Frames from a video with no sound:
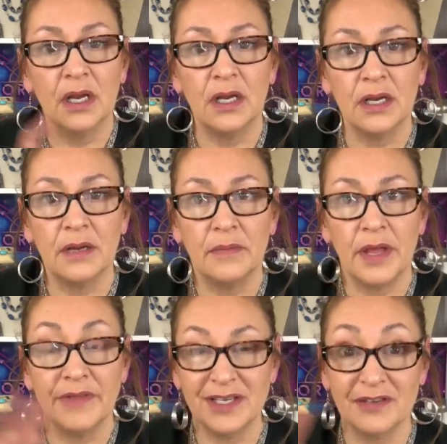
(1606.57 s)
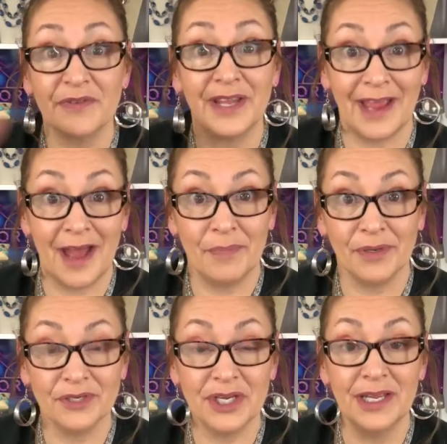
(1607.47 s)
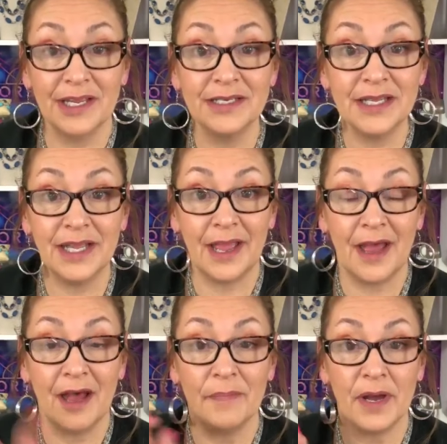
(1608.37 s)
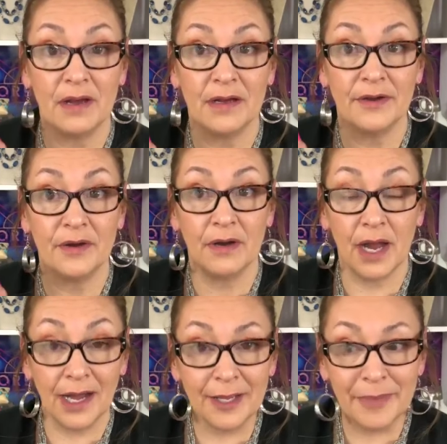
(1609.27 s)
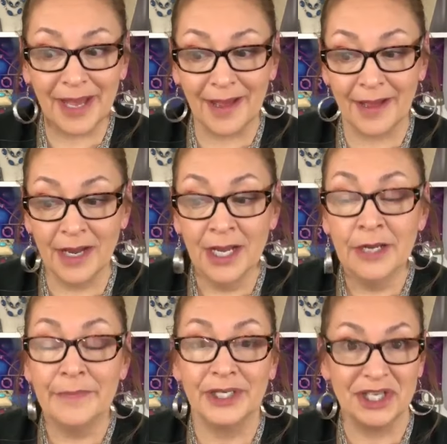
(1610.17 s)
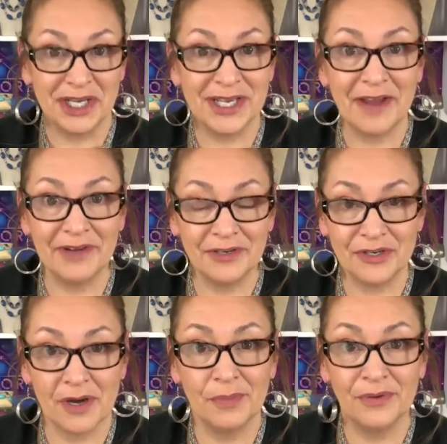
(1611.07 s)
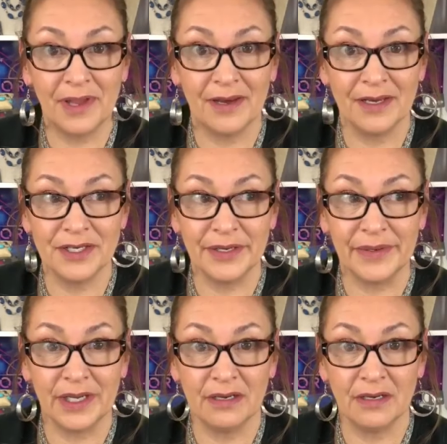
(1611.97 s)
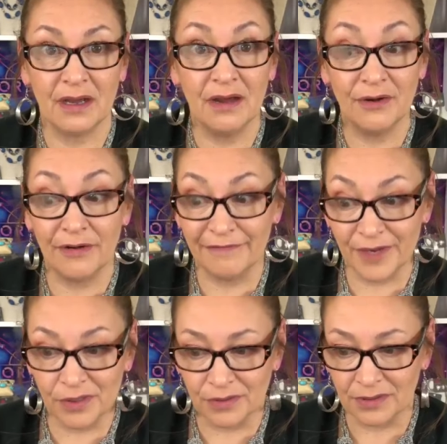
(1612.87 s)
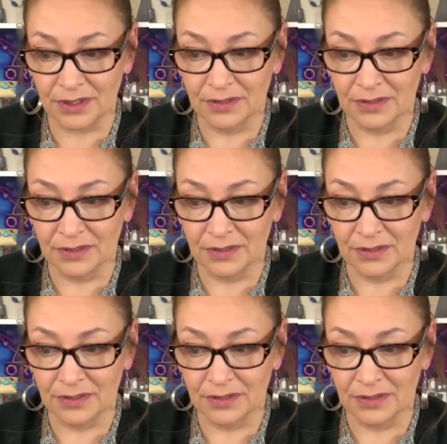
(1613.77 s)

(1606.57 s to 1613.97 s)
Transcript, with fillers: um, and this is for the Apple. She can get to the app on her iPad, but she's having trouble getting to it on her phone.